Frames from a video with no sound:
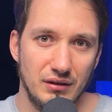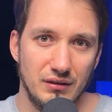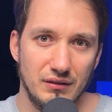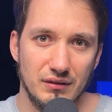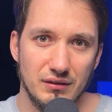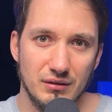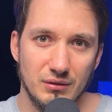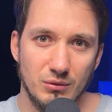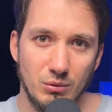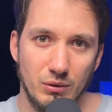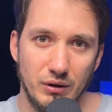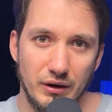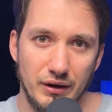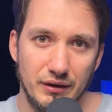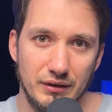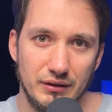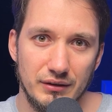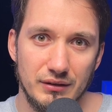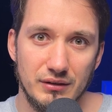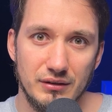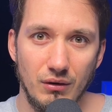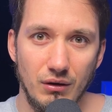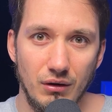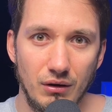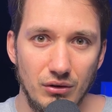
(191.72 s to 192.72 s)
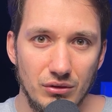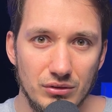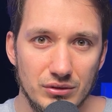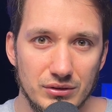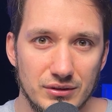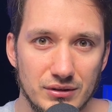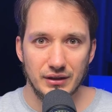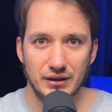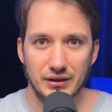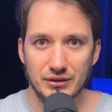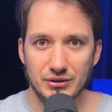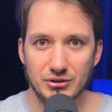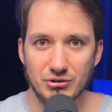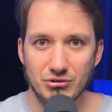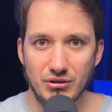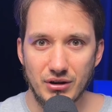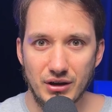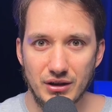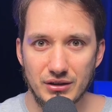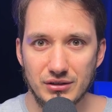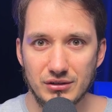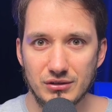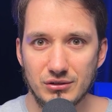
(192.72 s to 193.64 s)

it's quite old and tries